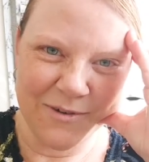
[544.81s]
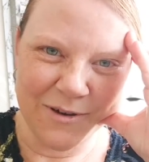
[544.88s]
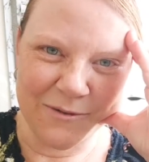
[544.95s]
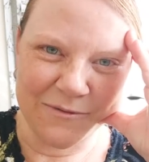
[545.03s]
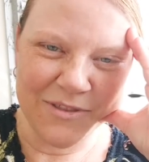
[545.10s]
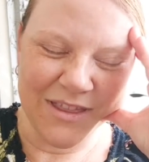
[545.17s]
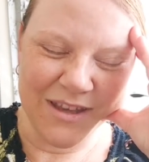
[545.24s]

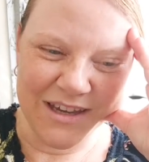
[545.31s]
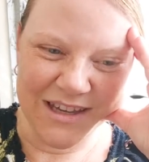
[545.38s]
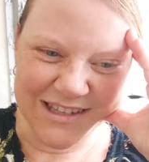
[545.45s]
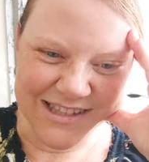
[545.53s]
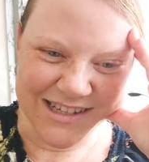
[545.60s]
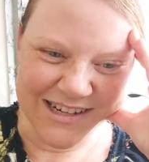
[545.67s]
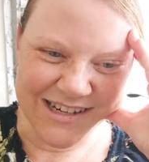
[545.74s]
of
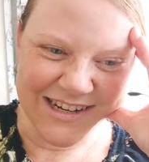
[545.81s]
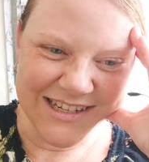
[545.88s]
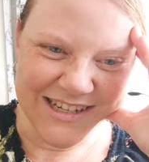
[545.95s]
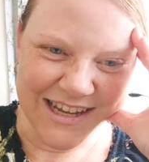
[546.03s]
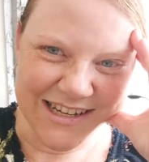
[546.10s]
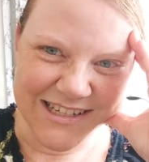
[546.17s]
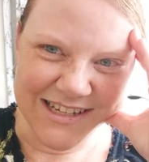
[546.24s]
things that I need to
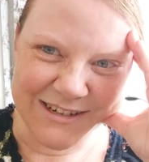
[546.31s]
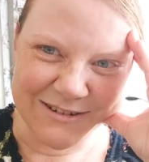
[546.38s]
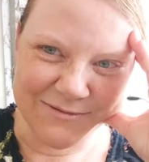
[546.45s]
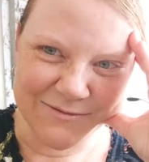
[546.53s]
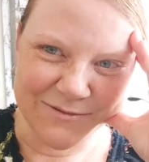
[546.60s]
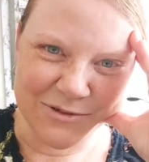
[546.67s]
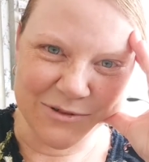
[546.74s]
get
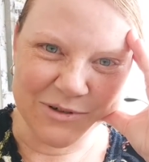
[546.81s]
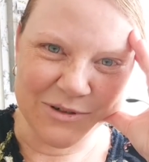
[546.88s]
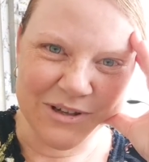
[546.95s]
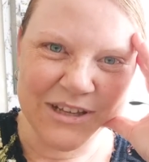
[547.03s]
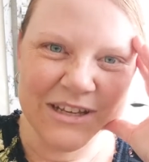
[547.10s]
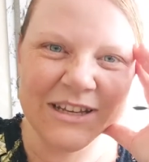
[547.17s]
done for